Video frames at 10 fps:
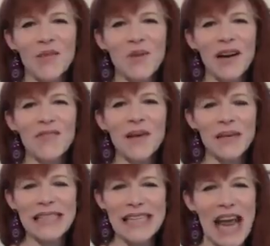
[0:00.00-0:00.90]
and one of them
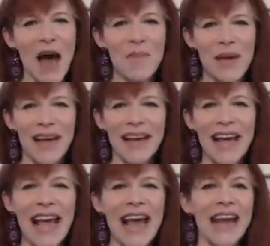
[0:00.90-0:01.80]
is napping.
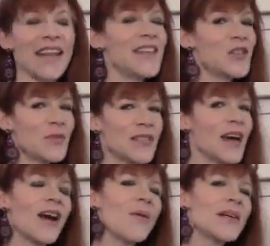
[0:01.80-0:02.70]
And this was
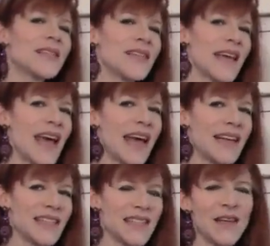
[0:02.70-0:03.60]
not always the
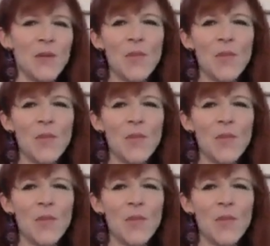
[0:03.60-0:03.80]
case.